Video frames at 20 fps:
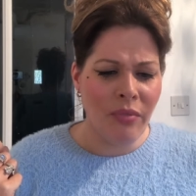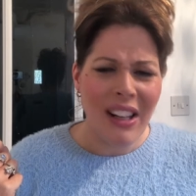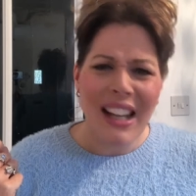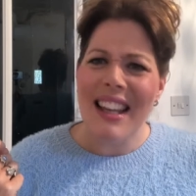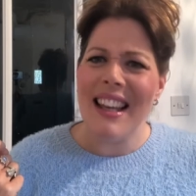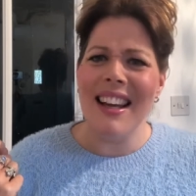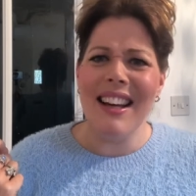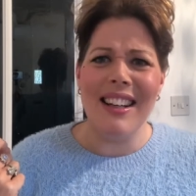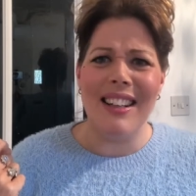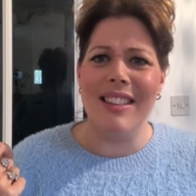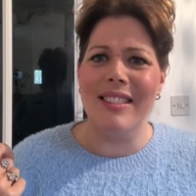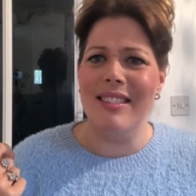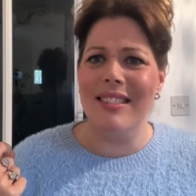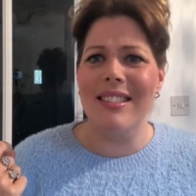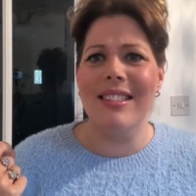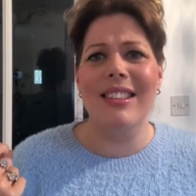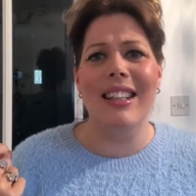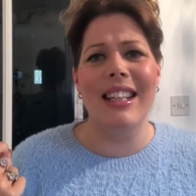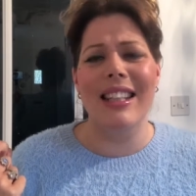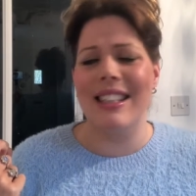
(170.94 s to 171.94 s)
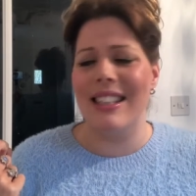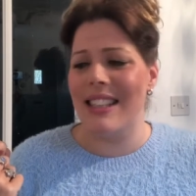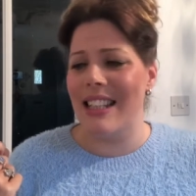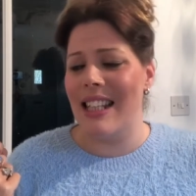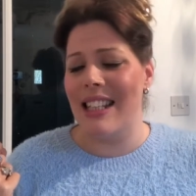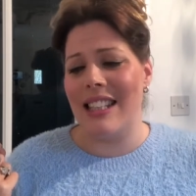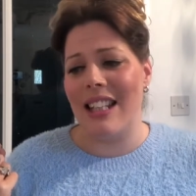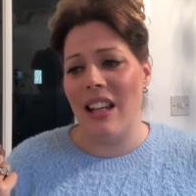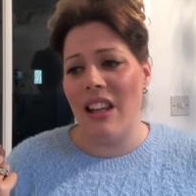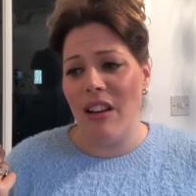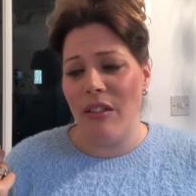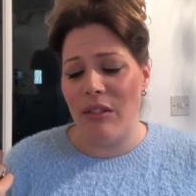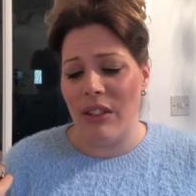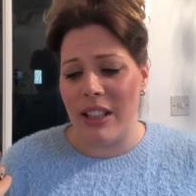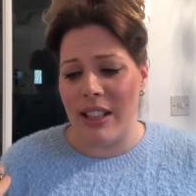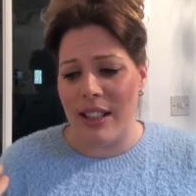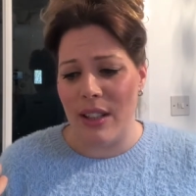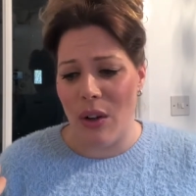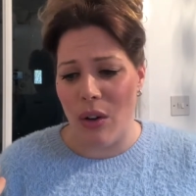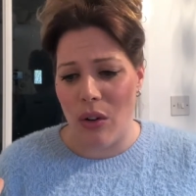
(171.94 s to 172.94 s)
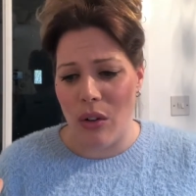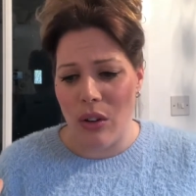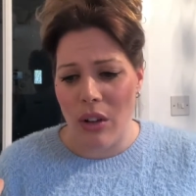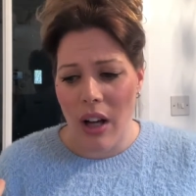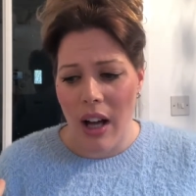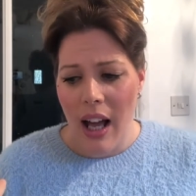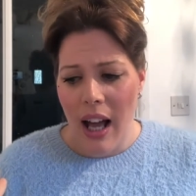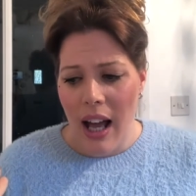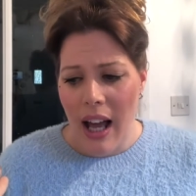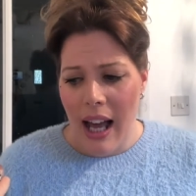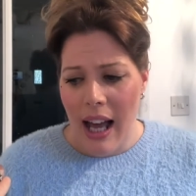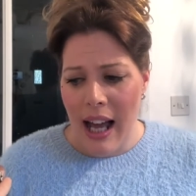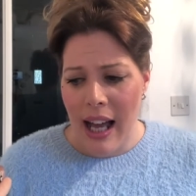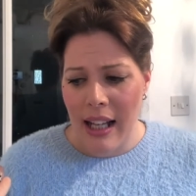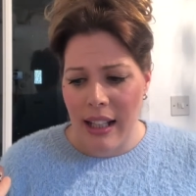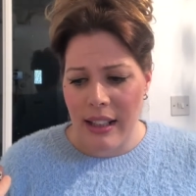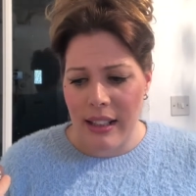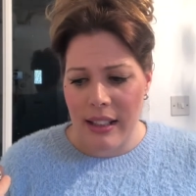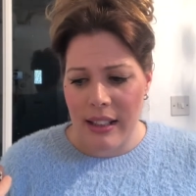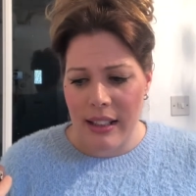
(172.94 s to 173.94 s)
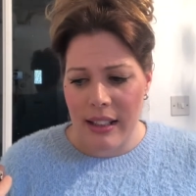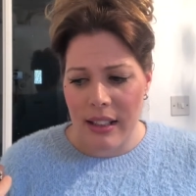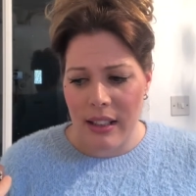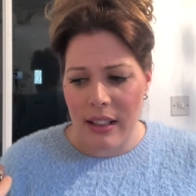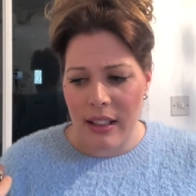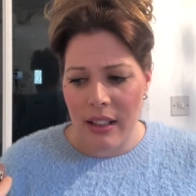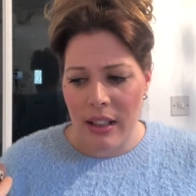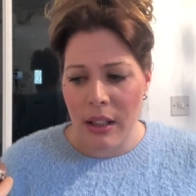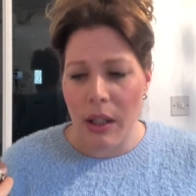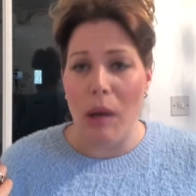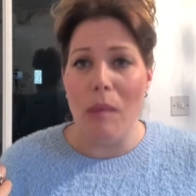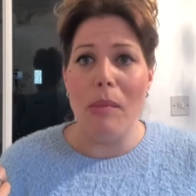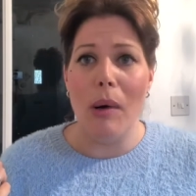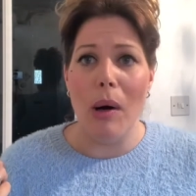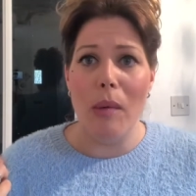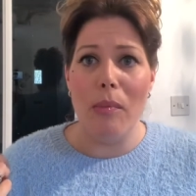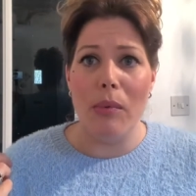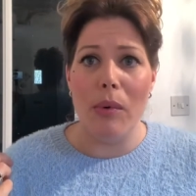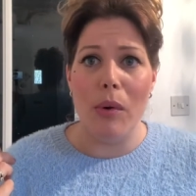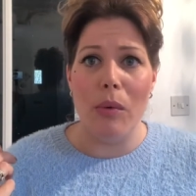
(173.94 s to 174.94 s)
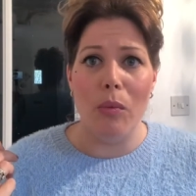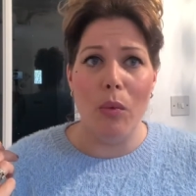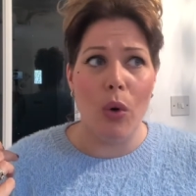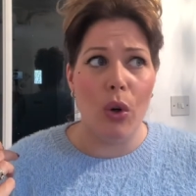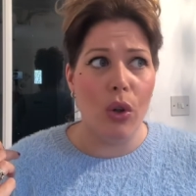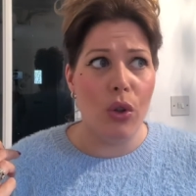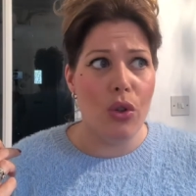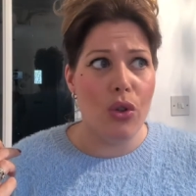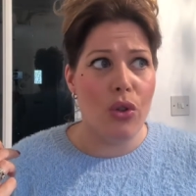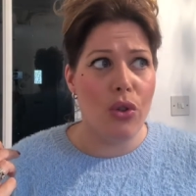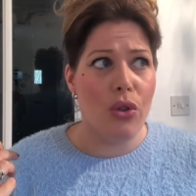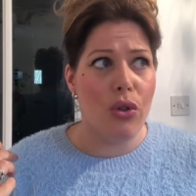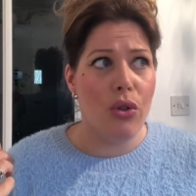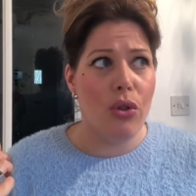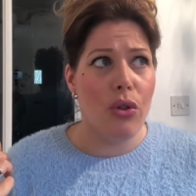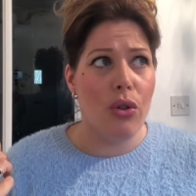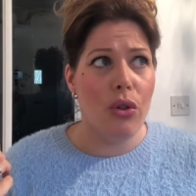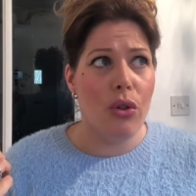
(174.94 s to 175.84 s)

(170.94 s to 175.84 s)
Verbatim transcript: yeah, it's, it's a lovely song. And, you know, Barbara was